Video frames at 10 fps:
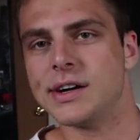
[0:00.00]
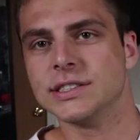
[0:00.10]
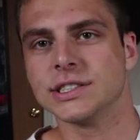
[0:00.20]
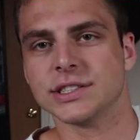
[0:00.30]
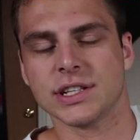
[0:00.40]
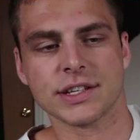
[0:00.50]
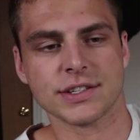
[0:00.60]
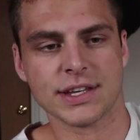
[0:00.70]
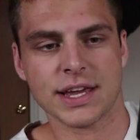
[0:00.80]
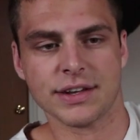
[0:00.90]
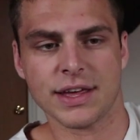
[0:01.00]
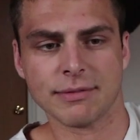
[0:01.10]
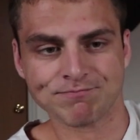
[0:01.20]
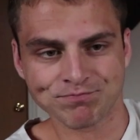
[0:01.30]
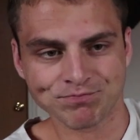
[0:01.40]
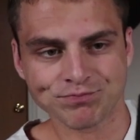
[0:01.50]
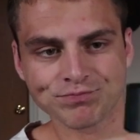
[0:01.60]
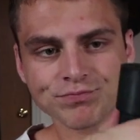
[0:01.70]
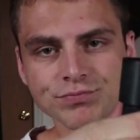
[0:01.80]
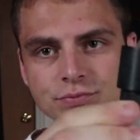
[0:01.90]
Oh, there's lots of sand in that.
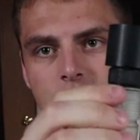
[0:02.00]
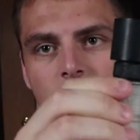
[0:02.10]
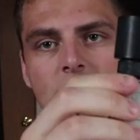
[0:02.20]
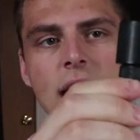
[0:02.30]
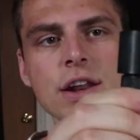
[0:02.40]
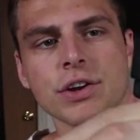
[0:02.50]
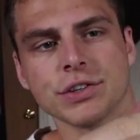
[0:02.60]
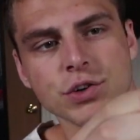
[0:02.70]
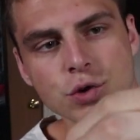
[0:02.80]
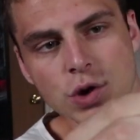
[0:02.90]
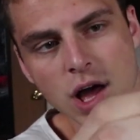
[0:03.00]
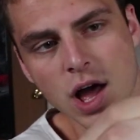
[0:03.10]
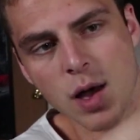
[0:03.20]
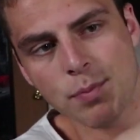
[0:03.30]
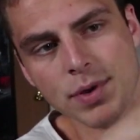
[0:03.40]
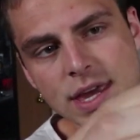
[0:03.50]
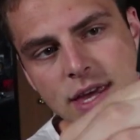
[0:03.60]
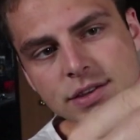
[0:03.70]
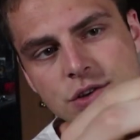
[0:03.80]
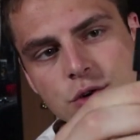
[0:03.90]
And you're gonna screw it up
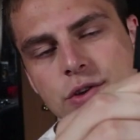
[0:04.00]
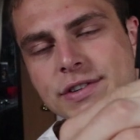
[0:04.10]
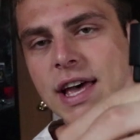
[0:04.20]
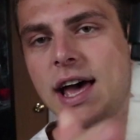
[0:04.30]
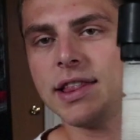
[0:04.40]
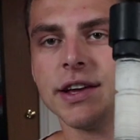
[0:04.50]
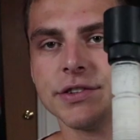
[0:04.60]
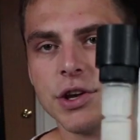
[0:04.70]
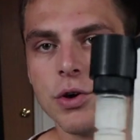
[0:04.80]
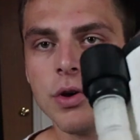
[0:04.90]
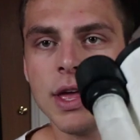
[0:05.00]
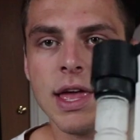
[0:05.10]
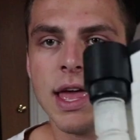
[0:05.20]
into the side like so.